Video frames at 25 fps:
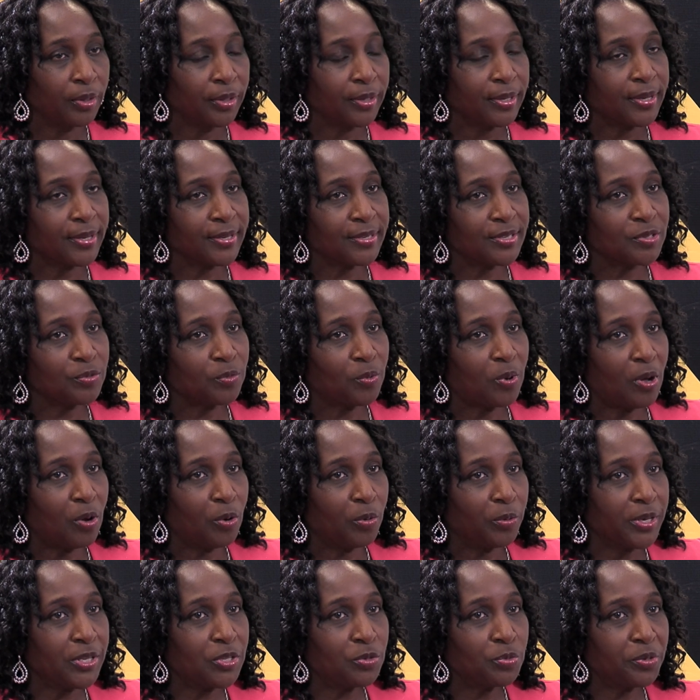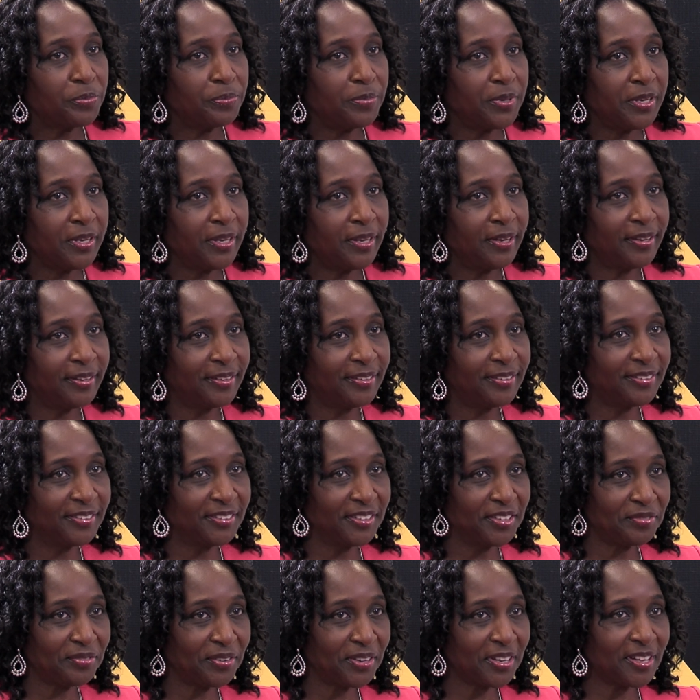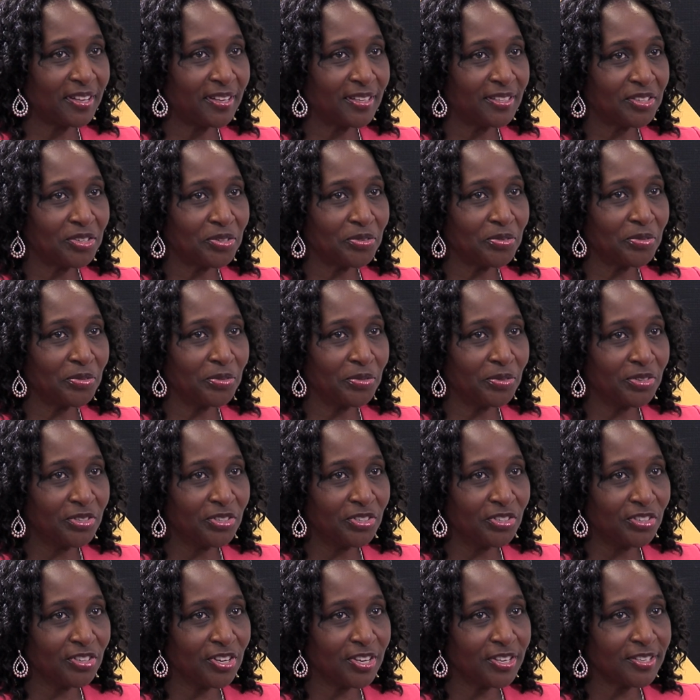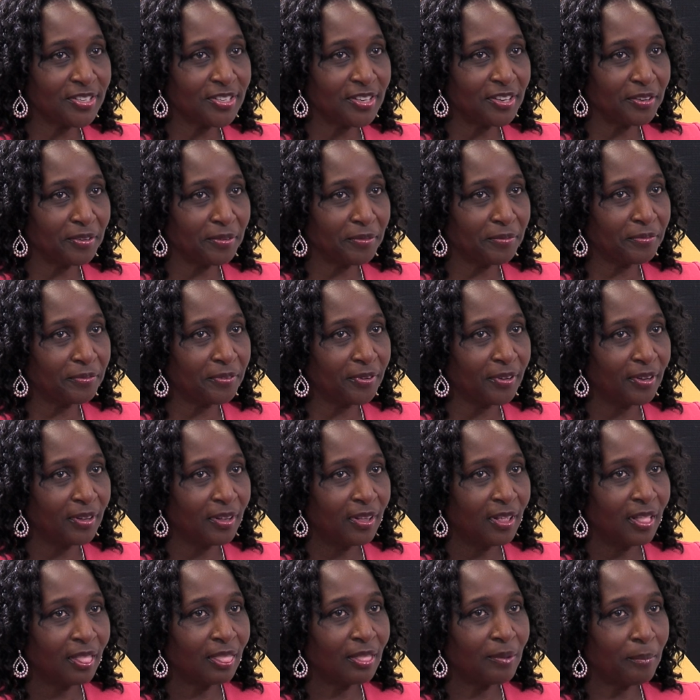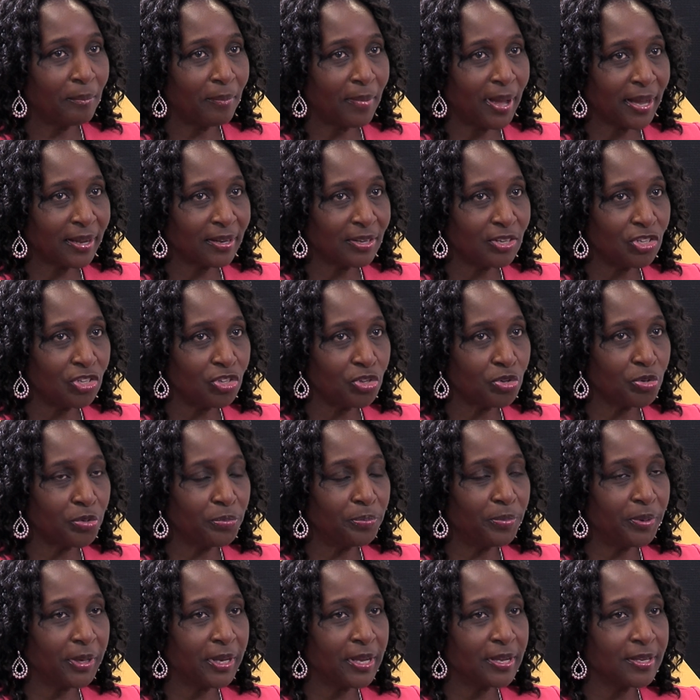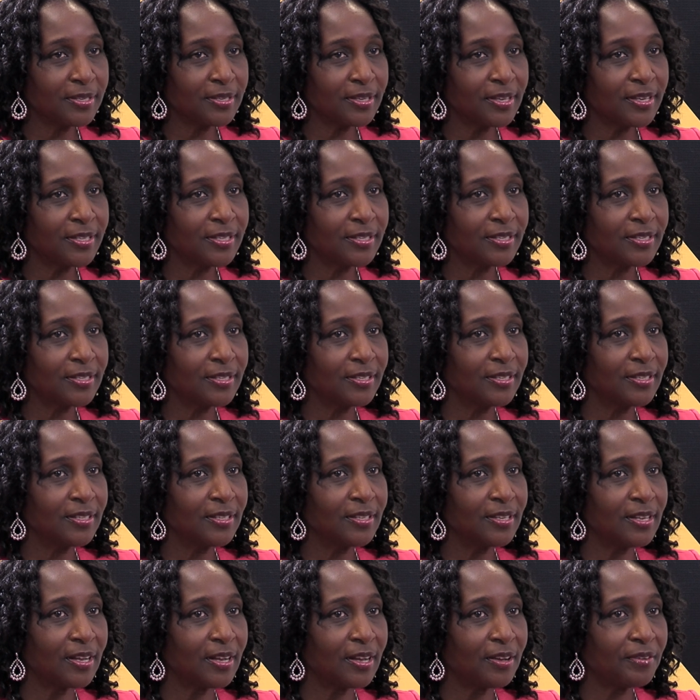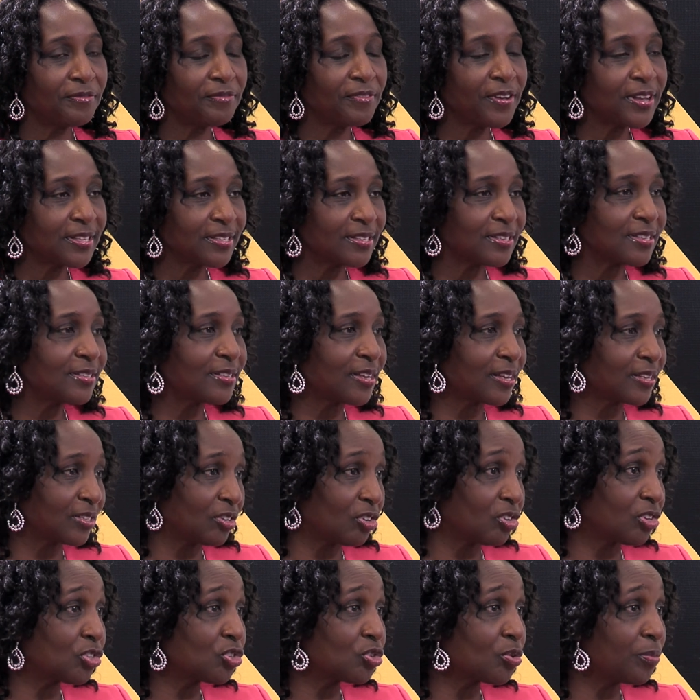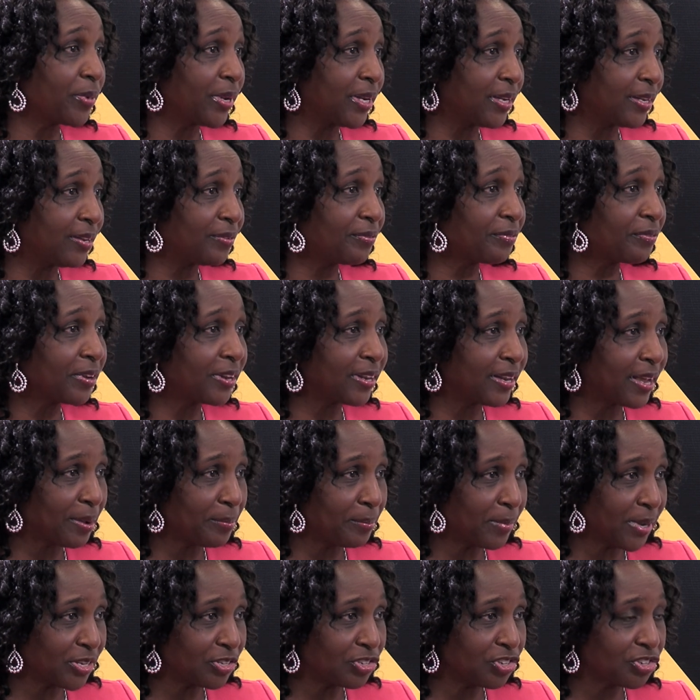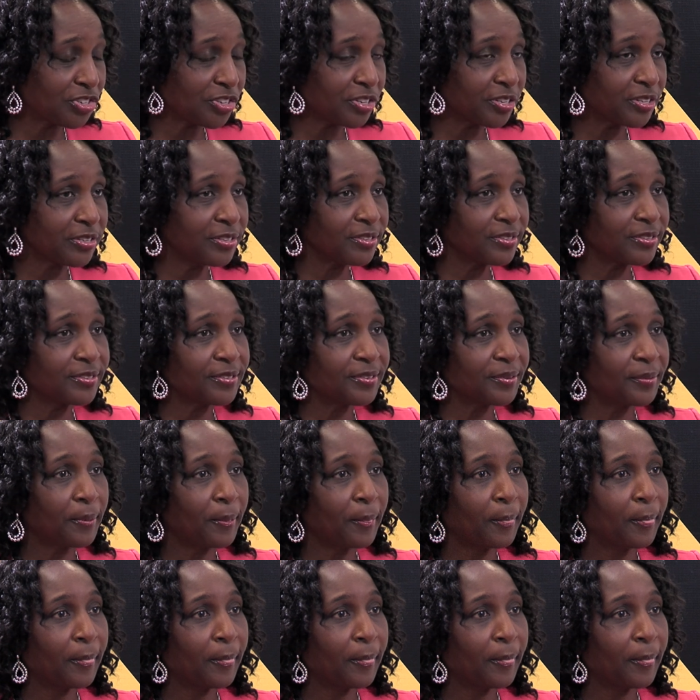Yes, well, It would be difficult to just give the magnitude because it affects the sector on so many different mm-hmm. dimensions.